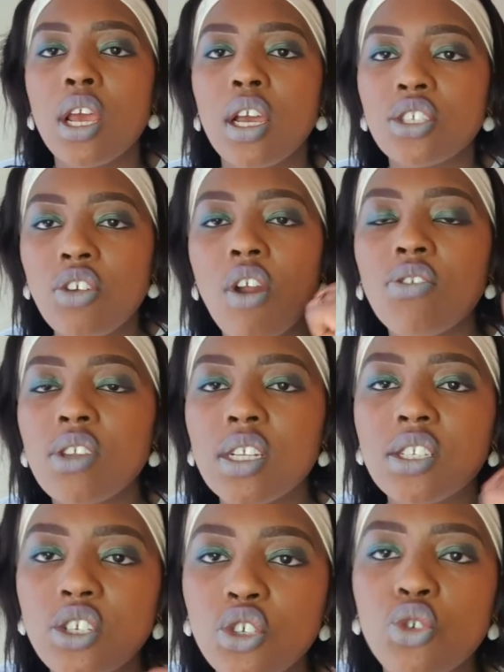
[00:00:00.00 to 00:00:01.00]

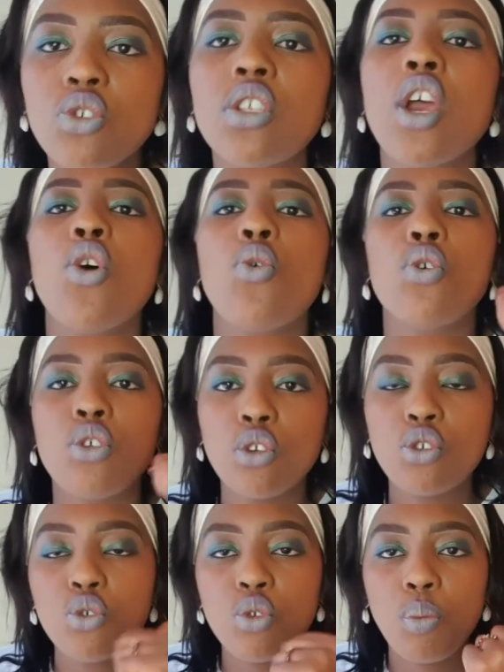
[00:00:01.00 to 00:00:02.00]
surrounding tissues with your
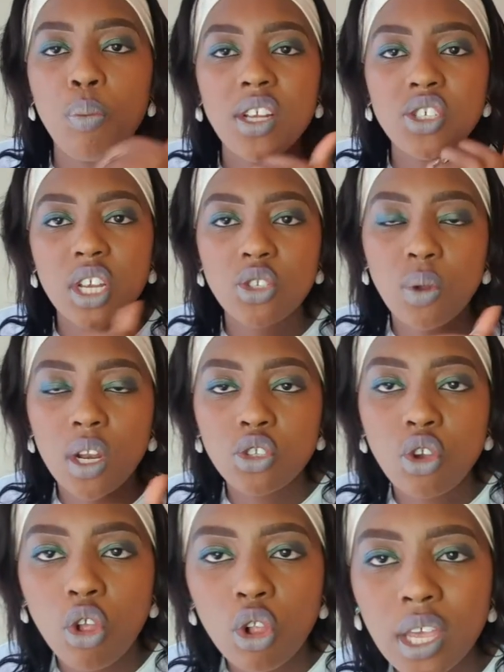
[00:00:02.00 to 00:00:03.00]
toothbrush as well as
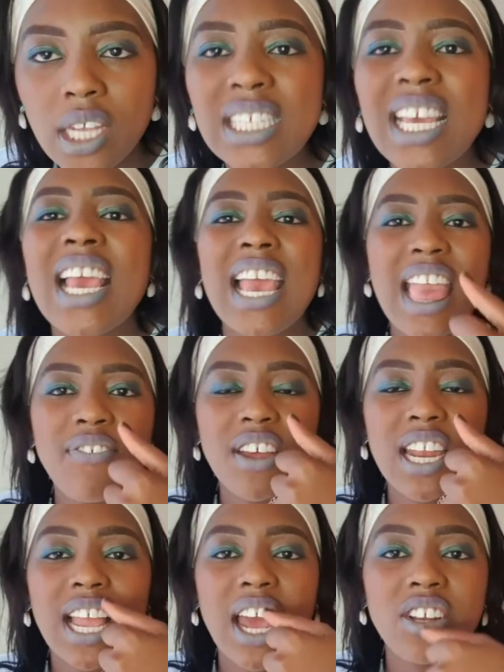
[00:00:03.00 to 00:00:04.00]
Colgate.
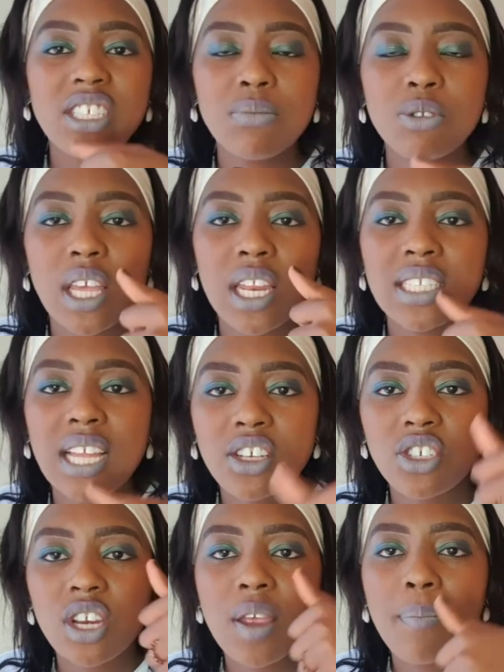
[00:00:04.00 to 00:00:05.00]
Even encourage them to get a tongue
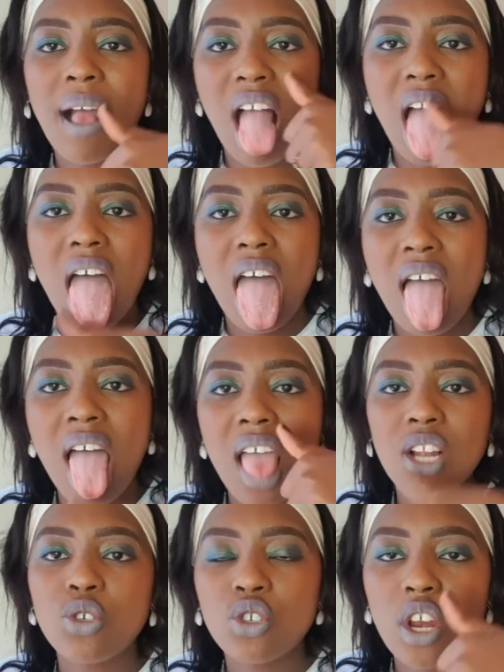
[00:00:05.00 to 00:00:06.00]
scraper
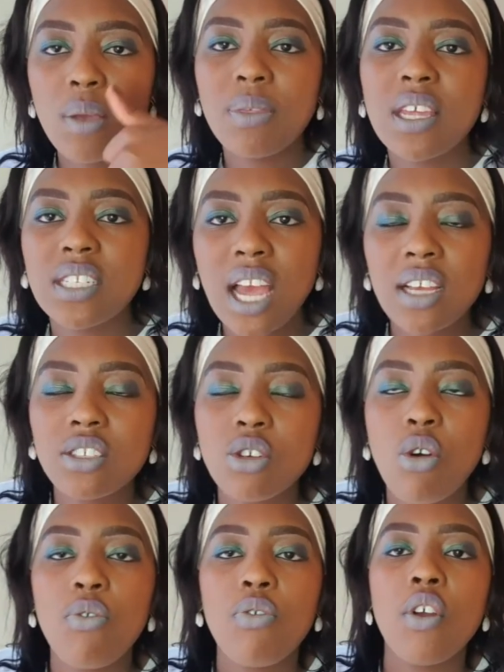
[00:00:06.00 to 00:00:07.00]
to scrape their tongues
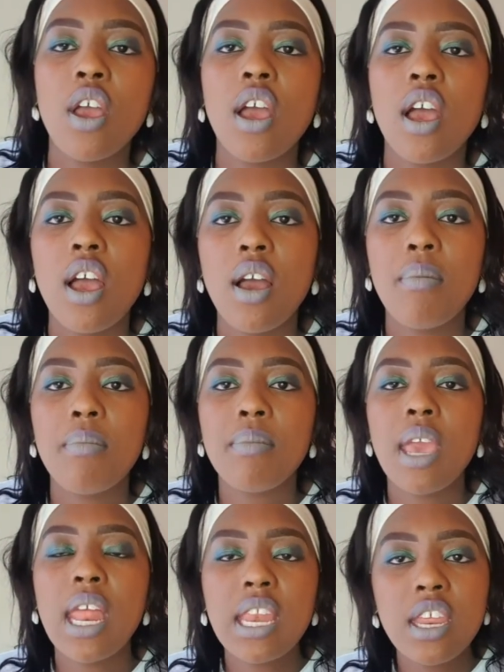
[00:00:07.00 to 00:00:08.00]
off
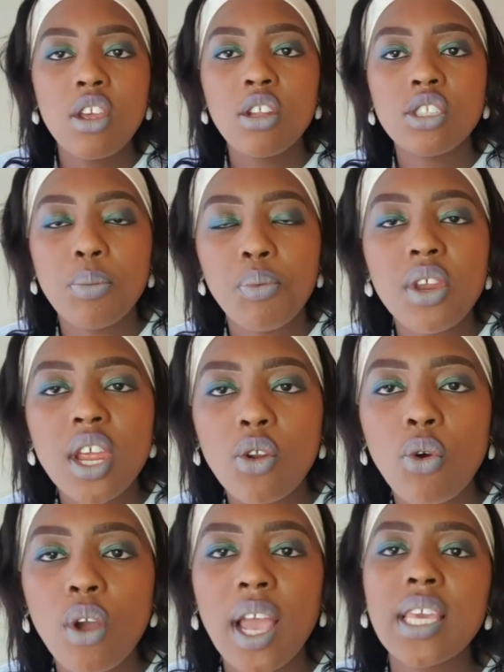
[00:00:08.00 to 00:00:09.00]
any debris and
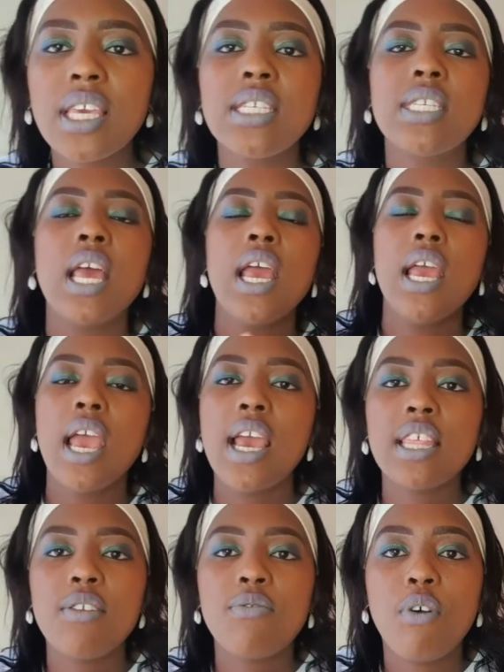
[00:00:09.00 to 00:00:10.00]
hohaikis.
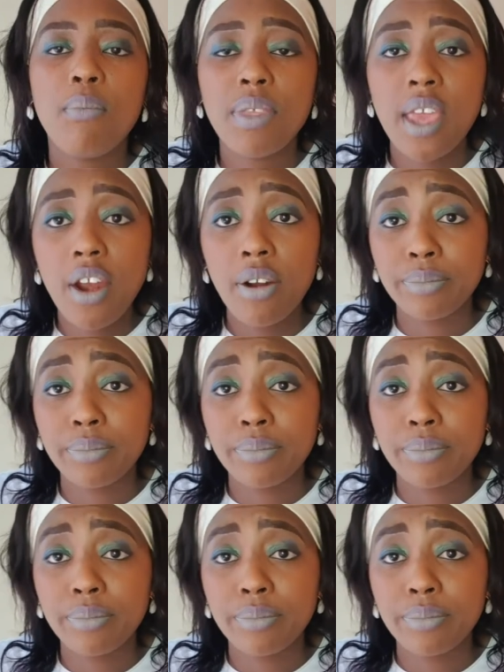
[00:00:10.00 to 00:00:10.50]
And then from there,